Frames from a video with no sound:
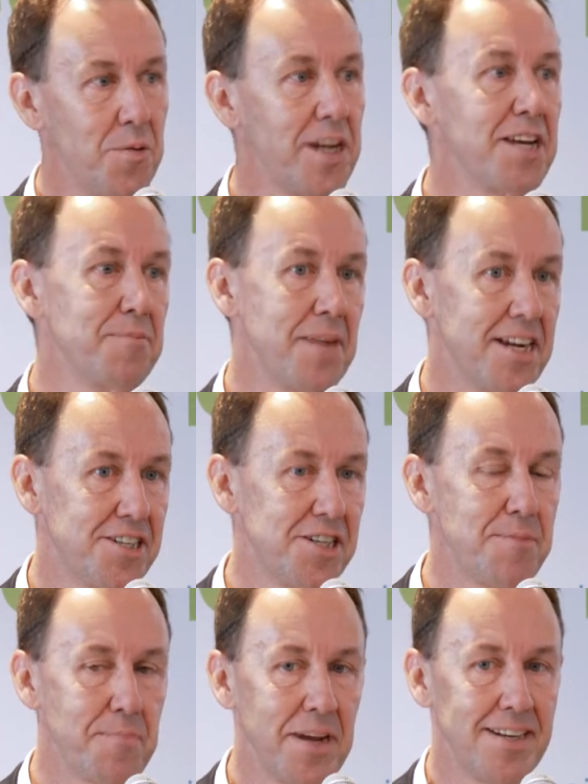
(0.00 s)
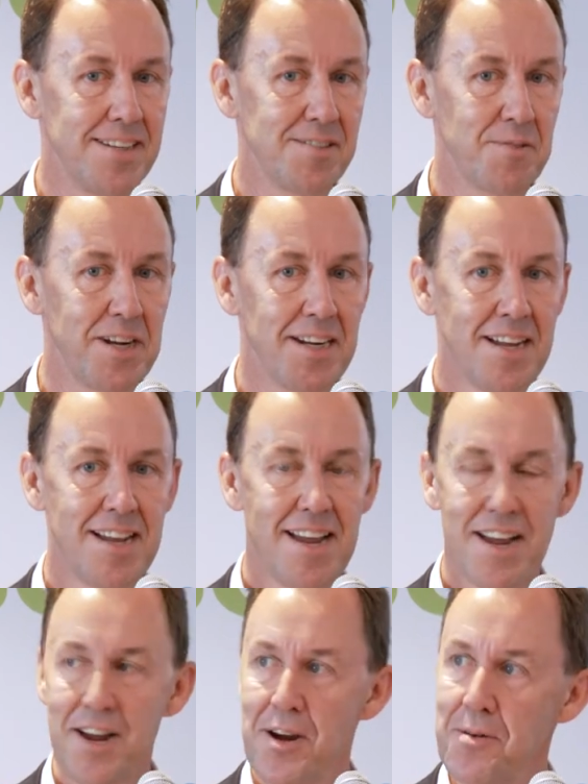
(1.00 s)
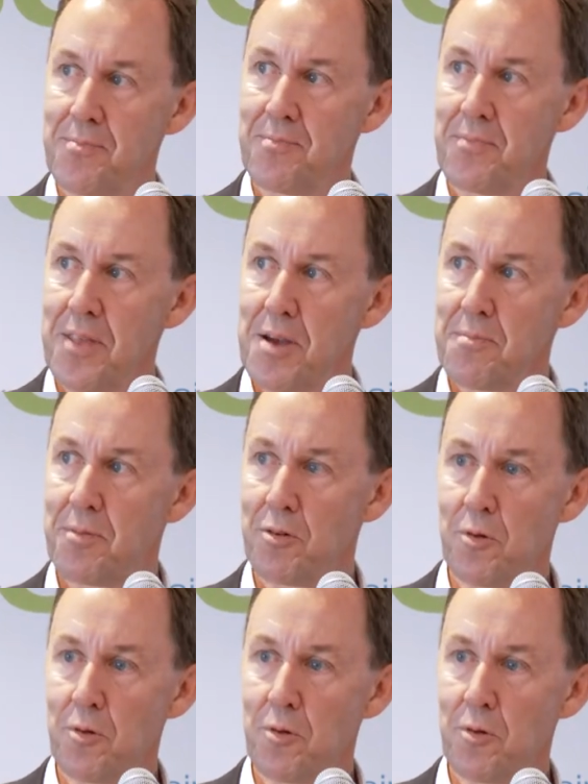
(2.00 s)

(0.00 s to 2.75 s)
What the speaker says: We can make cheap paint as well, but